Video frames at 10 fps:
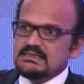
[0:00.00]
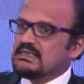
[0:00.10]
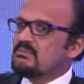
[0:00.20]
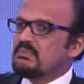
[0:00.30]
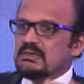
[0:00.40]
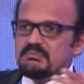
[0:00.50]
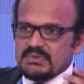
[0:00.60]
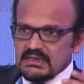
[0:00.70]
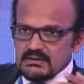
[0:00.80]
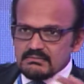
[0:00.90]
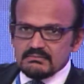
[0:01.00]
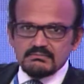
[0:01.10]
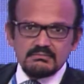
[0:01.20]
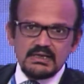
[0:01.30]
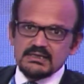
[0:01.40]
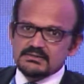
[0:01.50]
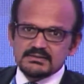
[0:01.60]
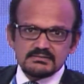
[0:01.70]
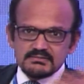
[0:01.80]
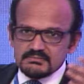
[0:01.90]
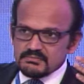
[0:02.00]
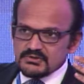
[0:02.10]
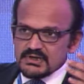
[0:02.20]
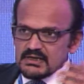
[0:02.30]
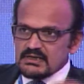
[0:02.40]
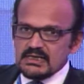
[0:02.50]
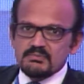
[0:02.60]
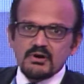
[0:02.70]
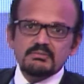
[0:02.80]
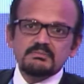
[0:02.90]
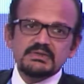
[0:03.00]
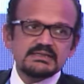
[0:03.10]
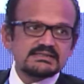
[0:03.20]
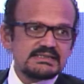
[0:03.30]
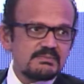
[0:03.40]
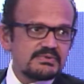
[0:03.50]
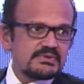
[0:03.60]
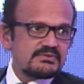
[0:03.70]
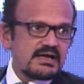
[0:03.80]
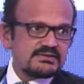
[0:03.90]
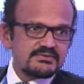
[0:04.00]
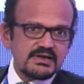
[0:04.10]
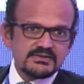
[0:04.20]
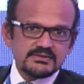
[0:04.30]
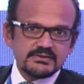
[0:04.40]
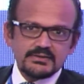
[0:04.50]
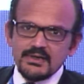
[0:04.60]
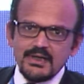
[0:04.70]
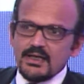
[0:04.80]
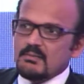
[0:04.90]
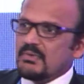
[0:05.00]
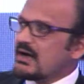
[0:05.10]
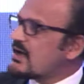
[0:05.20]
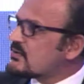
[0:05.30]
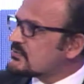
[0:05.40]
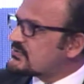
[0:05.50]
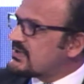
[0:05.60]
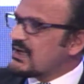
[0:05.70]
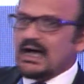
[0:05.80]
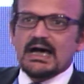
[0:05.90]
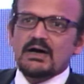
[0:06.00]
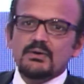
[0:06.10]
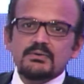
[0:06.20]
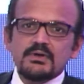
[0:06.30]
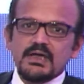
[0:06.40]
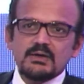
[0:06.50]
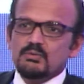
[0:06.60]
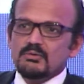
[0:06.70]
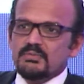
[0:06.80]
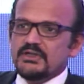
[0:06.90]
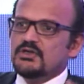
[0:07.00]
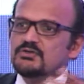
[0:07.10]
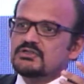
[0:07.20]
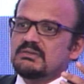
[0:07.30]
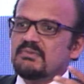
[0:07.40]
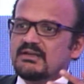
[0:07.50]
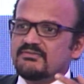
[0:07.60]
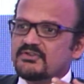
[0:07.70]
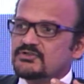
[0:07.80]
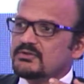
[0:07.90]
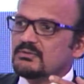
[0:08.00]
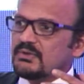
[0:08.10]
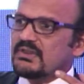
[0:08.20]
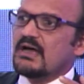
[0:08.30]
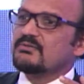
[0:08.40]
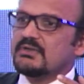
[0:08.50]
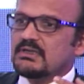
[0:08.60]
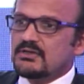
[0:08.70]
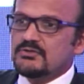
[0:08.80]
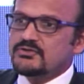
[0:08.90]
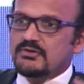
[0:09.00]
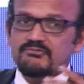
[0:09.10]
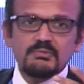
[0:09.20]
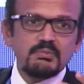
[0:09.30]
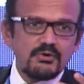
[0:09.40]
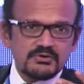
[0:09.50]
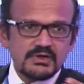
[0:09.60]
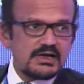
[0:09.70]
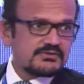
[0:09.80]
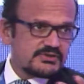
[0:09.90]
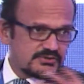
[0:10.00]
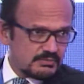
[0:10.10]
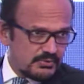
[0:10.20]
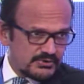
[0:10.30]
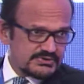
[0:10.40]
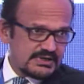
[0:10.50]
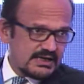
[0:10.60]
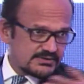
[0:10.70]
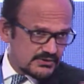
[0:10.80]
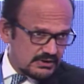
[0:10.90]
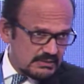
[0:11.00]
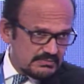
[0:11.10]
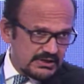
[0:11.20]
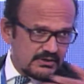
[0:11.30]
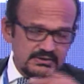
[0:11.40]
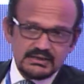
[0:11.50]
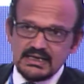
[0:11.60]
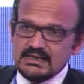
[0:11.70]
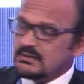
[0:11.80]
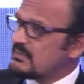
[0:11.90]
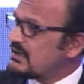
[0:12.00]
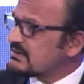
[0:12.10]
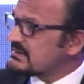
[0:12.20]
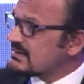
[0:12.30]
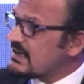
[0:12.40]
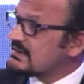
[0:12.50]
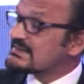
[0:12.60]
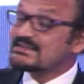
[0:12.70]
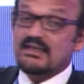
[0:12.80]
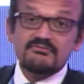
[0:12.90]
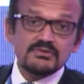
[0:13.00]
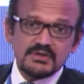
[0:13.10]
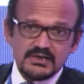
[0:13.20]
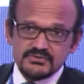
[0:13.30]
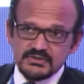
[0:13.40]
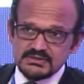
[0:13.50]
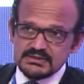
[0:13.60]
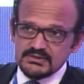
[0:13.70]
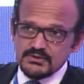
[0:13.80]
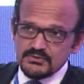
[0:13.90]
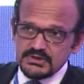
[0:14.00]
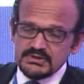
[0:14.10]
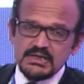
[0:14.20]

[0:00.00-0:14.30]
TPP is certainly probably a step in the right direction, but I don't see how it will be hugely beneficial without the inclusion of important countries on both sides, Colombia on the Latin American side and several countries excluded